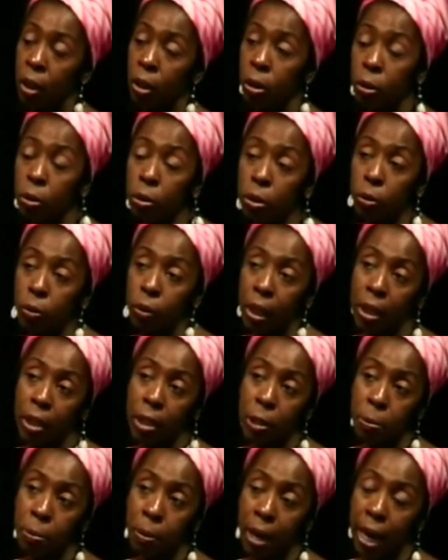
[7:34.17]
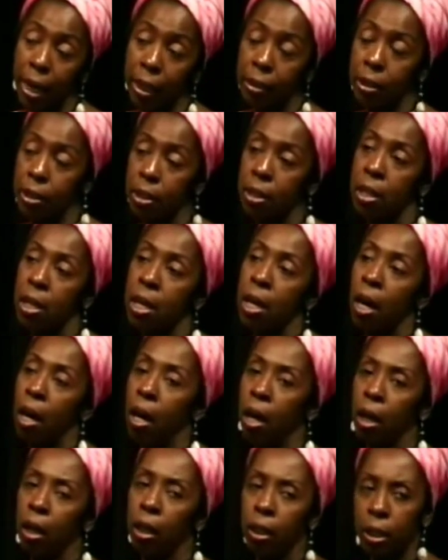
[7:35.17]
hoodoo that is practiced
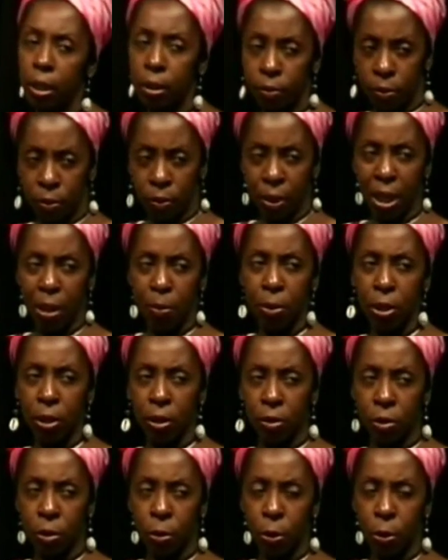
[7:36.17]
can be